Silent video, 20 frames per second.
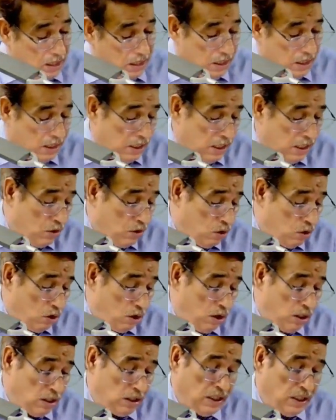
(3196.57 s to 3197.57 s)
in
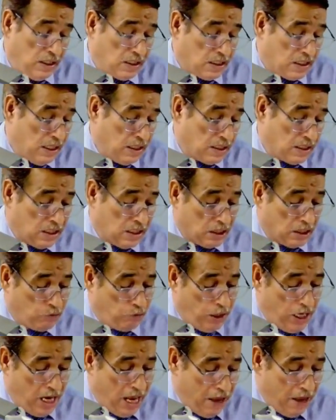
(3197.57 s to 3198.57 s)
all these cases,
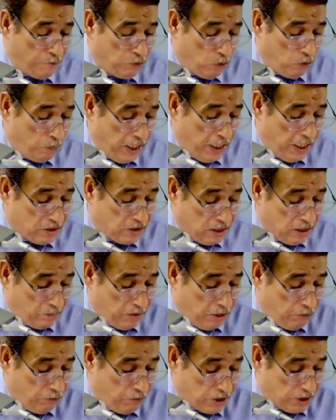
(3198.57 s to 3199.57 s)
we have to make some
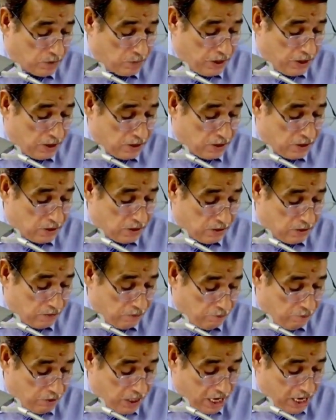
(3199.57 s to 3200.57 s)
investments.
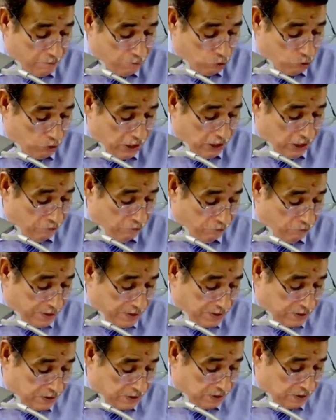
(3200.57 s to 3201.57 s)
We have to
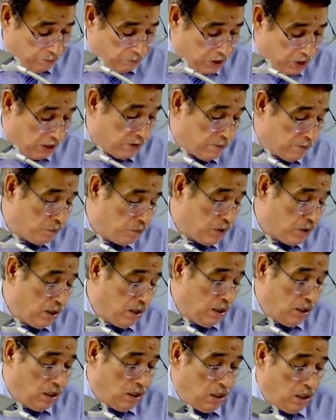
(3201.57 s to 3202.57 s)
invest something
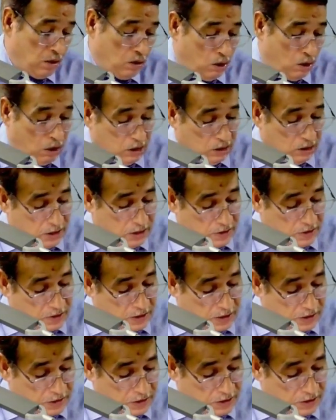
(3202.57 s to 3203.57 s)
in all these
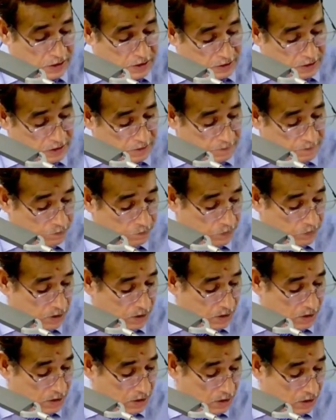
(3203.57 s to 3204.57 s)
cases.
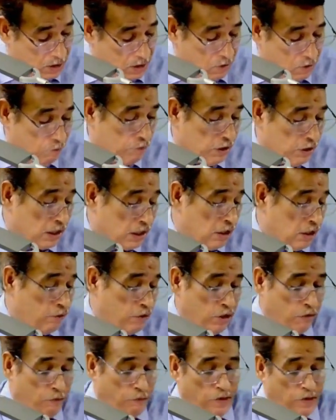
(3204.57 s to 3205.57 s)
Whether our
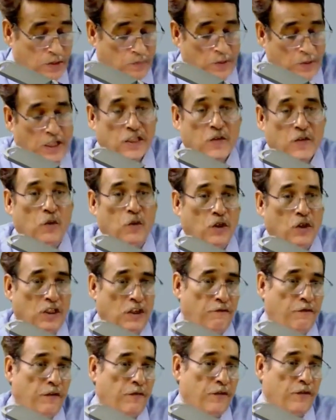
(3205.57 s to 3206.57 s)
investment is more than
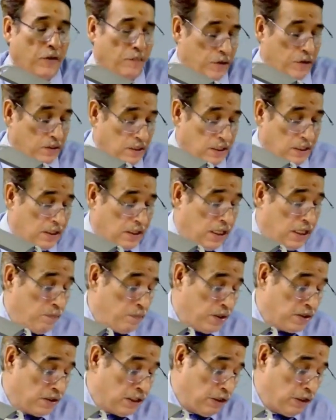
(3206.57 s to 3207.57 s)
50%, 10%,
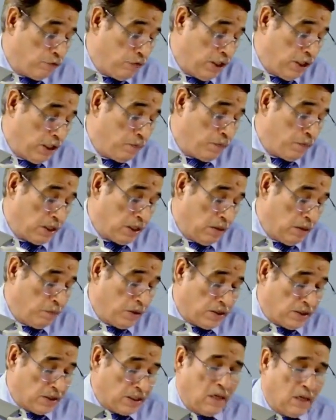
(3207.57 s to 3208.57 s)
20%, but
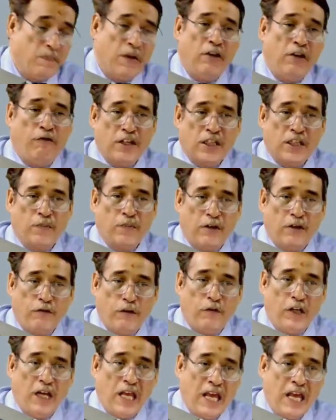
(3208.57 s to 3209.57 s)
some investment we
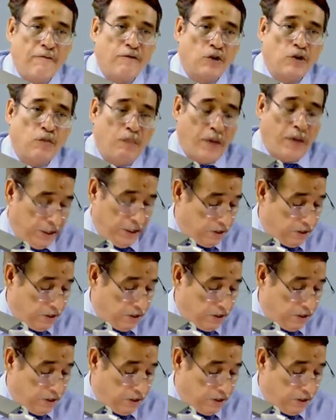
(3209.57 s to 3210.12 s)
will have to make.